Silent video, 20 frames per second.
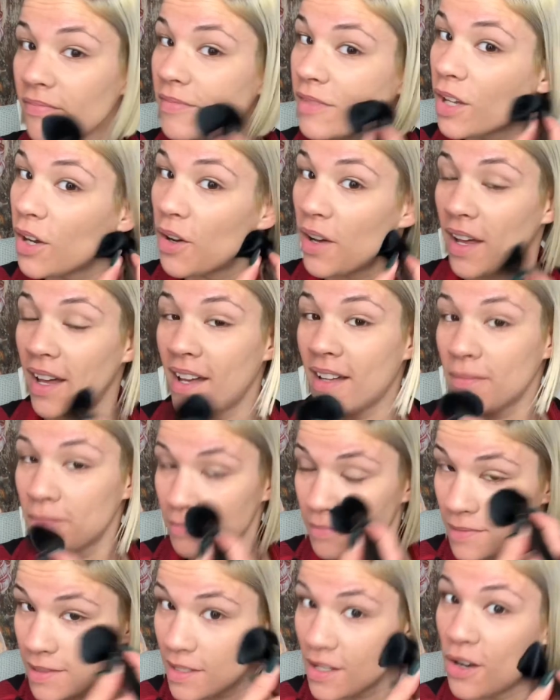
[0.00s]
Okay,
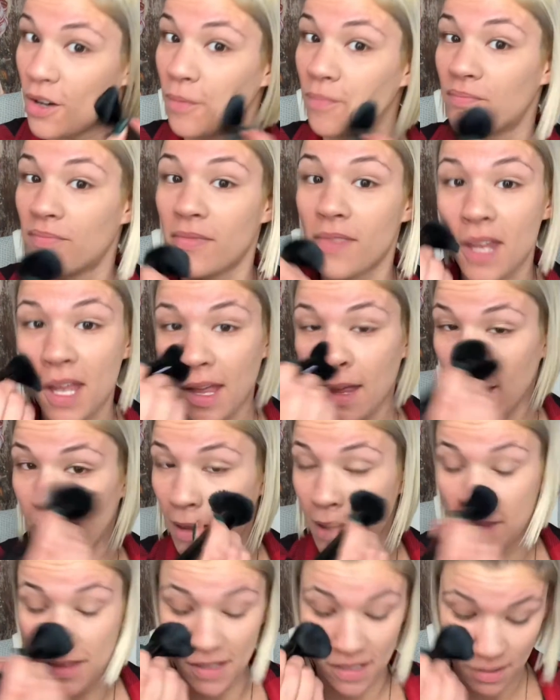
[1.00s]
so
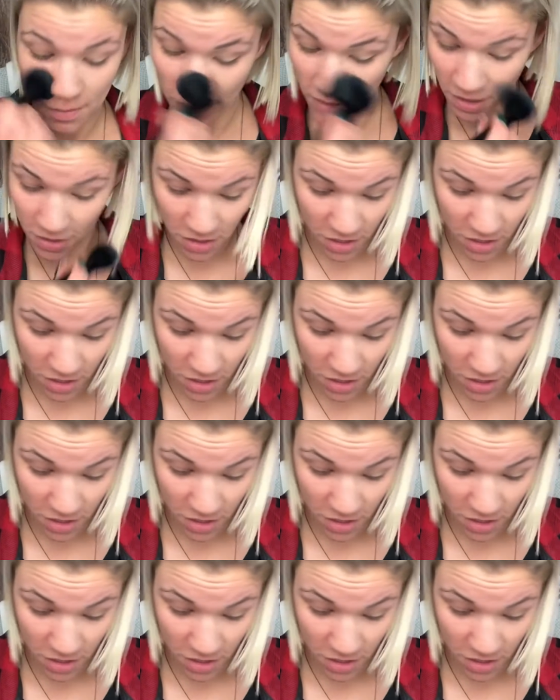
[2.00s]
this brush